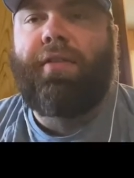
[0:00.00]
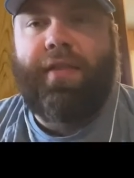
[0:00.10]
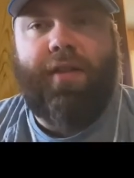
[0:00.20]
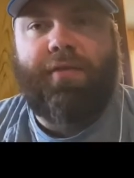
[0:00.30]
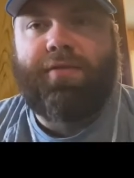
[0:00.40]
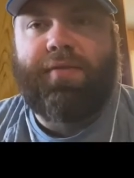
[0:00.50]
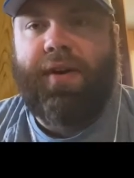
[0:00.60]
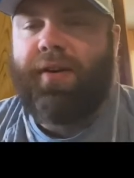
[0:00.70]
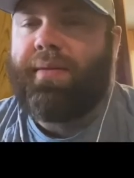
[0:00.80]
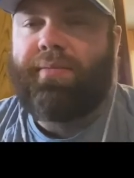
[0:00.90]
I thought was
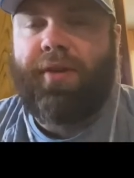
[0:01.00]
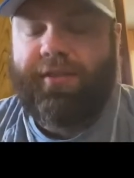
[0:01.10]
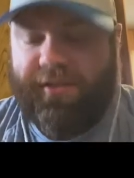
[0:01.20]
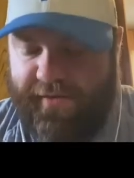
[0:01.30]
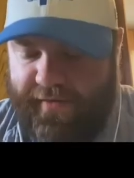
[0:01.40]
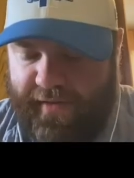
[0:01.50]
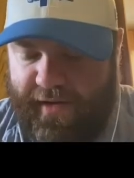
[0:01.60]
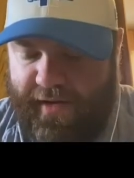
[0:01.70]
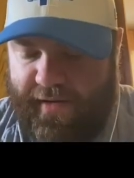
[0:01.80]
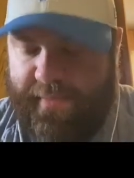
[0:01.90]
very impressive.
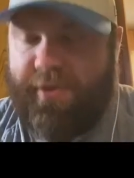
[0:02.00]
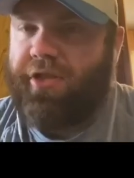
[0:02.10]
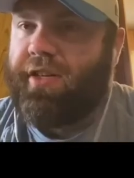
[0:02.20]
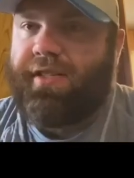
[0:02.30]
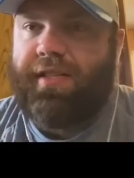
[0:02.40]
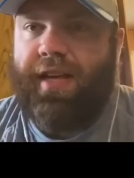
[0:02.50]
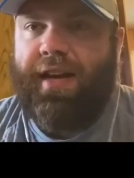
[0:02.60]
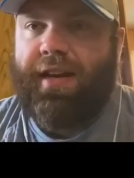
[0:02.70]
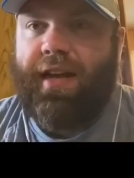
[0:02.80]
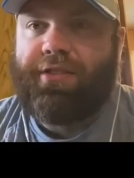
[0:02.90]
Michigan
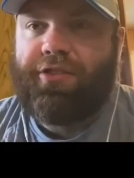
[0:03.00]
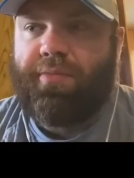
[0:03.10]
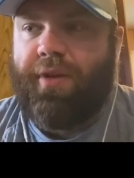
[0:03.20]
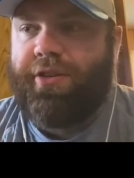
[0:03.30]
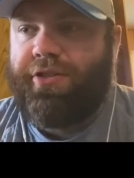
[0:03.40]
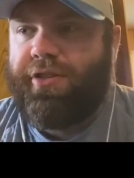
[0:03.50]
State, not so much.